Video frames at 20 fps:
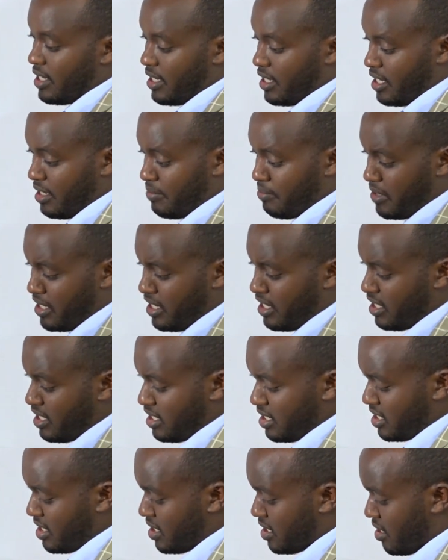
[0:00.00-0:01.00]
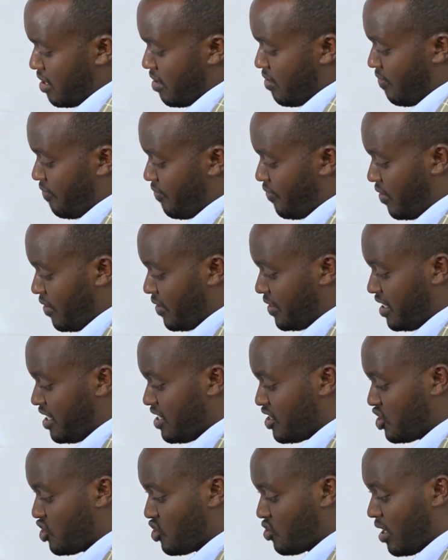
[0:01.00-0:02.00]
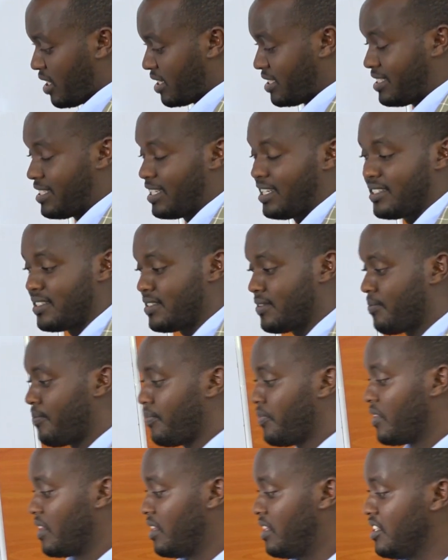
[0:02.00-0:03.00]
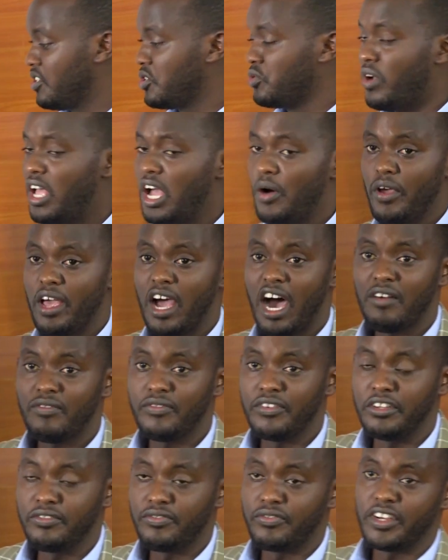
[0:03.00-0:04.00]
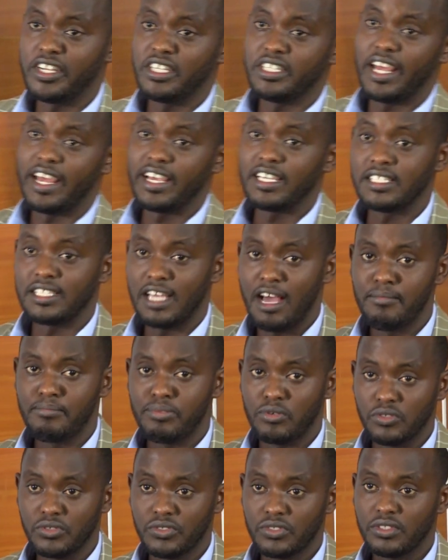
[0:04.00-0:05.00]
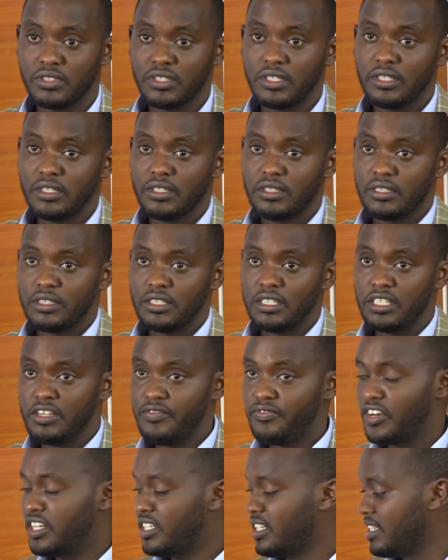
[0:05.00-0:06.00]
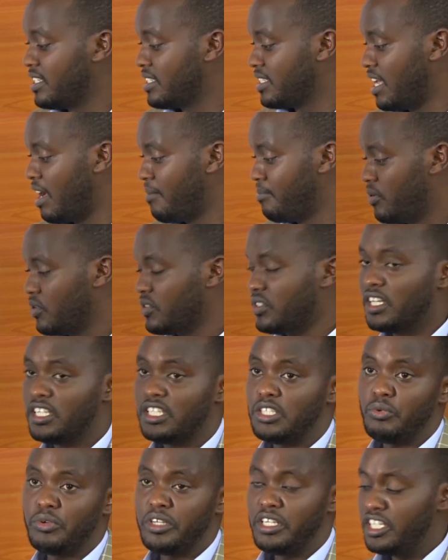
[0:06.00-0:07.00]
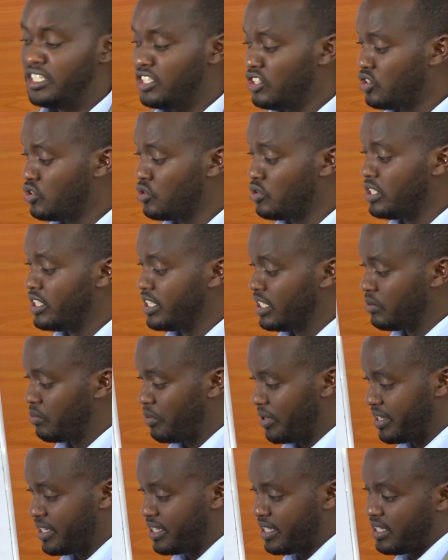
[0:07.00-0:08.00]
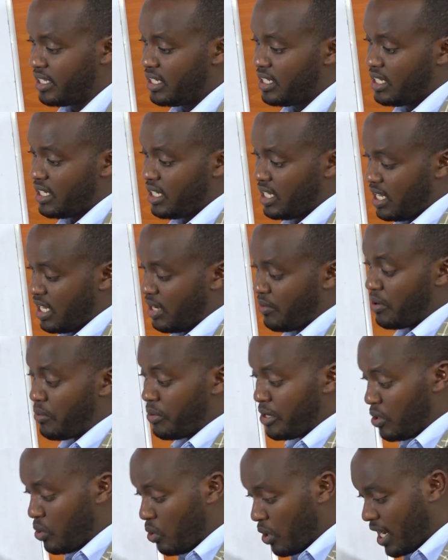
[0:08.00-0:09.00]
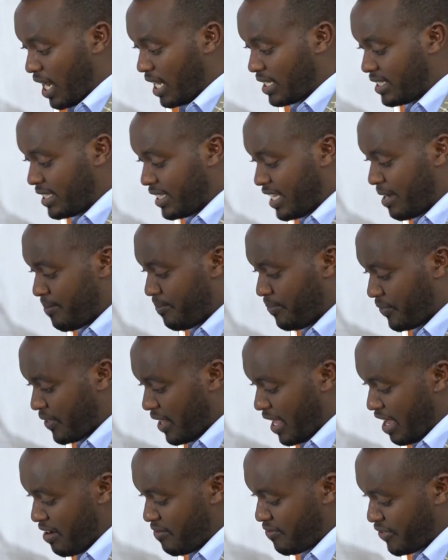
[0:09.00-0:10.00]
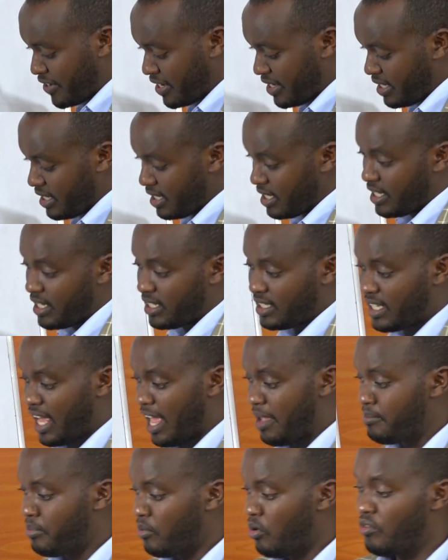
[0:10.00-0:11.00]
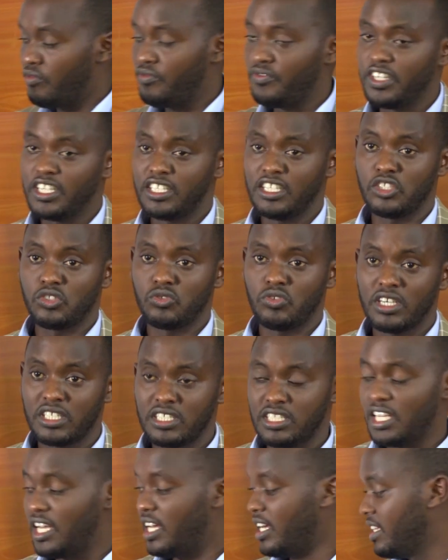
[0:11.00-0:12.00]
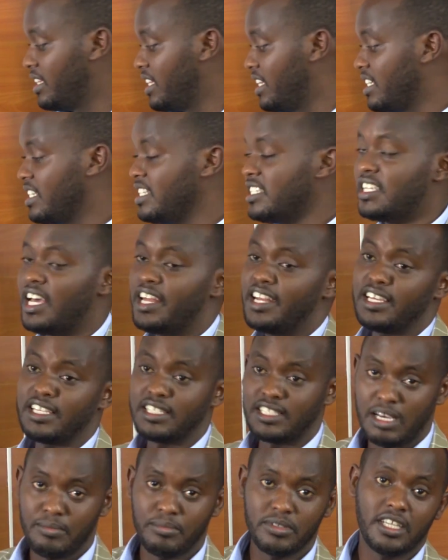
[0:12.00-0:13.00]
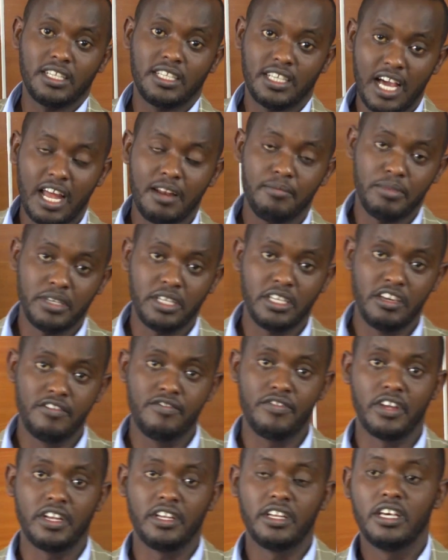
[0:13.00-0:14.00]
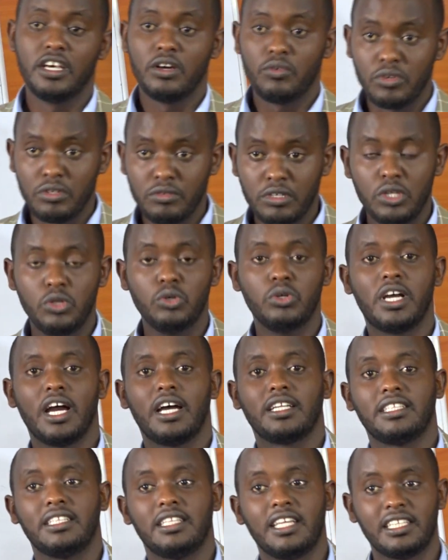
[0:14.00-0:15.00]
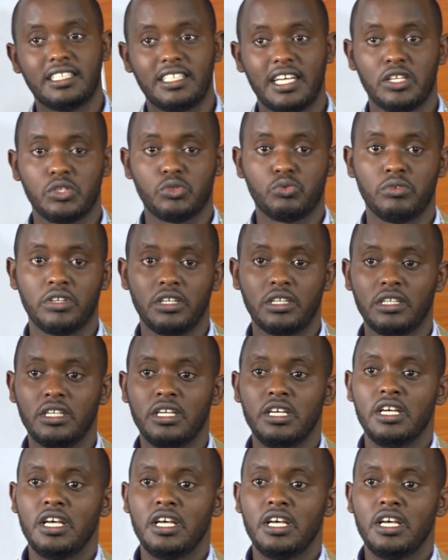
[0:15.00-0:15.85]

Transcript: It means for these structures, this is where we have different examples that we needed to deal with when we look at them. Every type of data structure, there is an example that can be given. We will look at that as well.